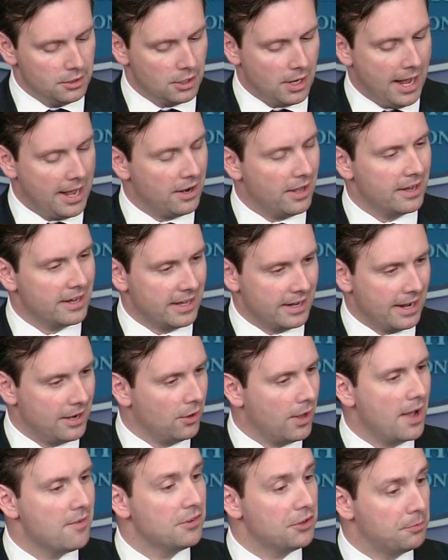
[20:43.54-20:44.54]
I
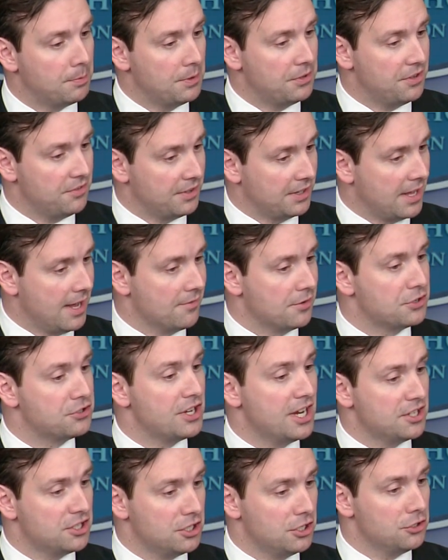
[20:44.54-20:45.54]
don't have any specific
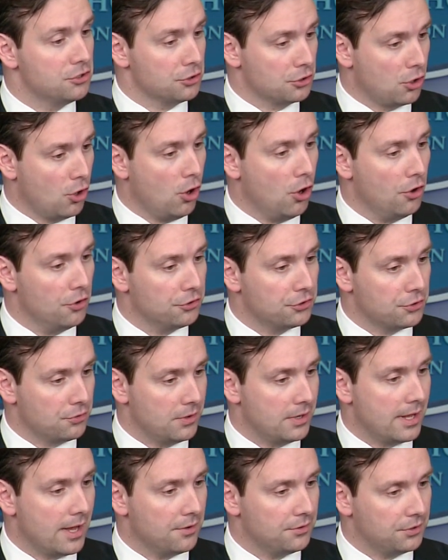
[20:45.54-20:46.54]
conversations or calls to
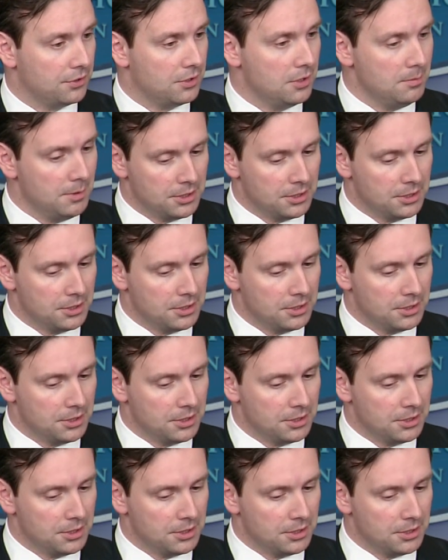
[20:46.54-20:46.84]
read out to you,